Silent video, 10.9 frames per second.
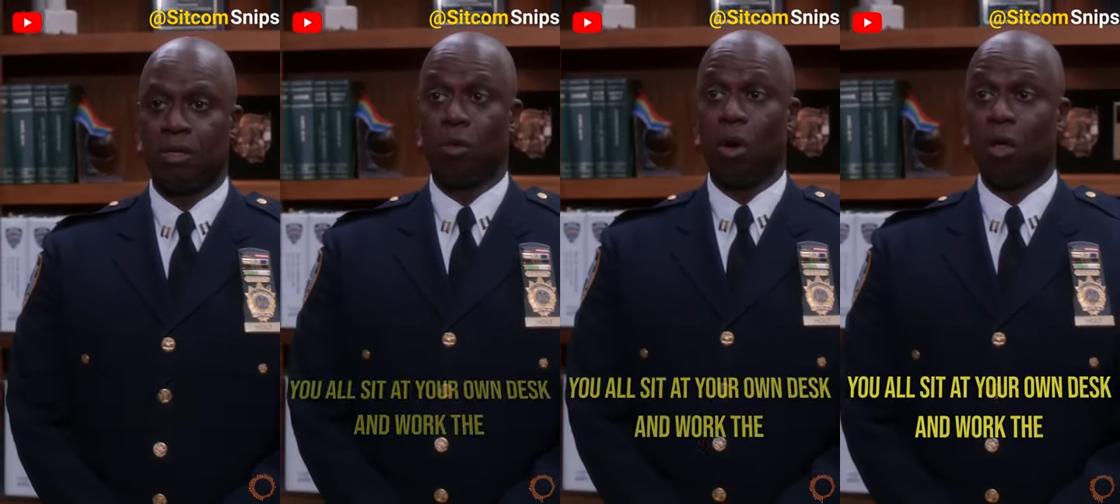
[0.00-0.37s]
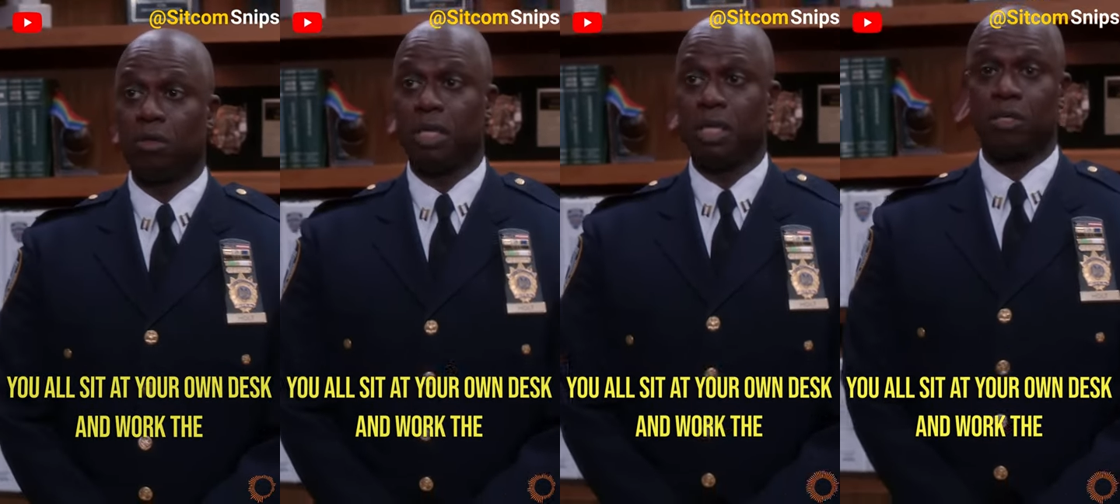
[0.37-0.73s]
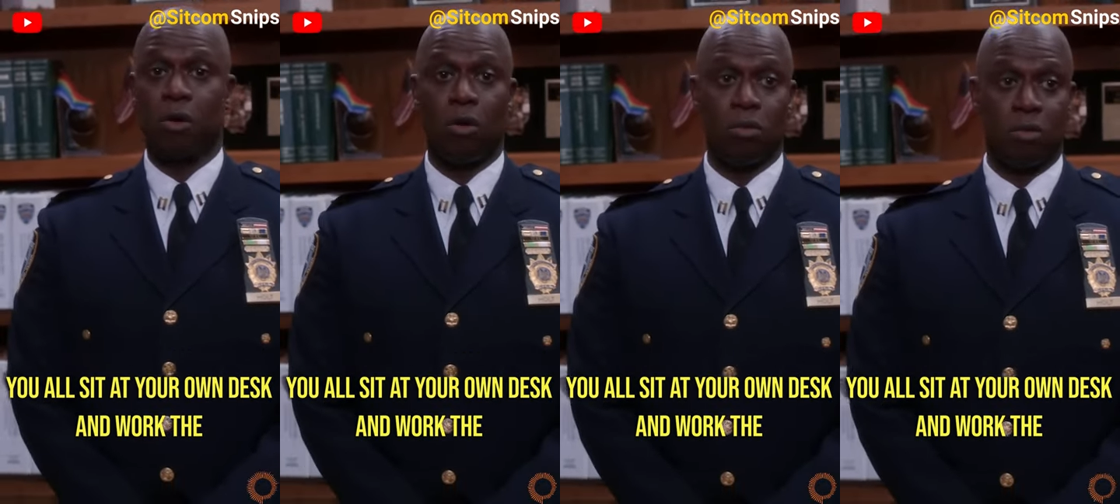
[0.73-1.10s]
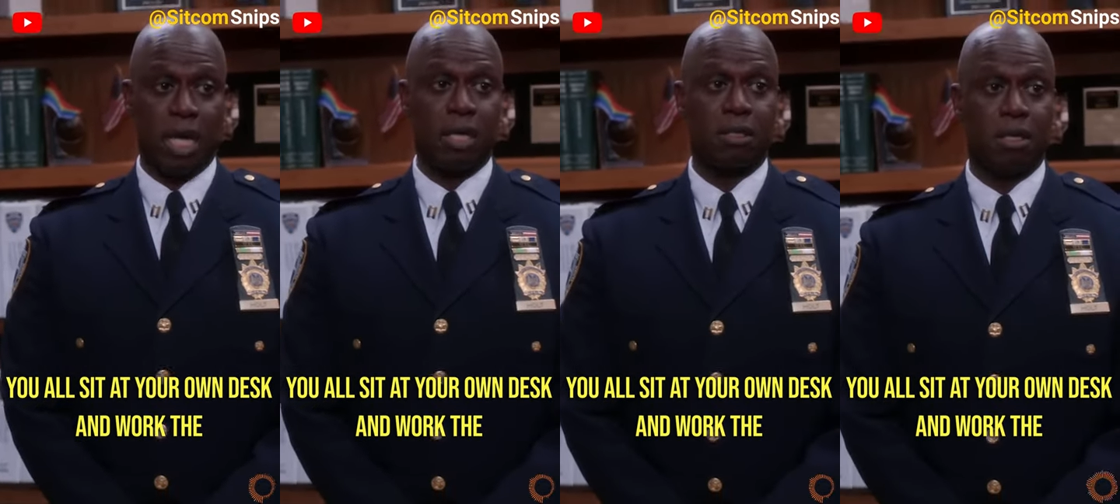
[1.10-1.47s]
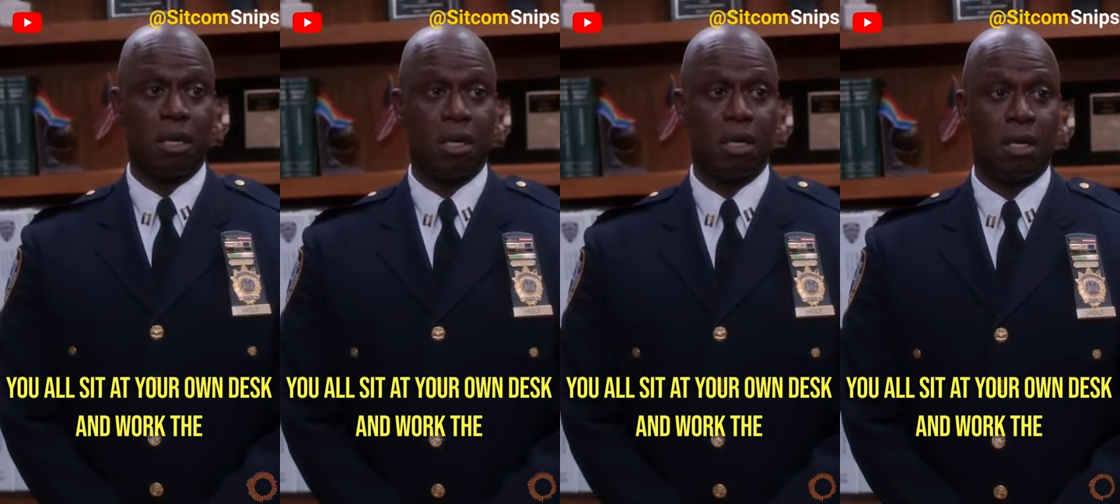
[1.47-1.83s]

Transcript: You all sit at your own desk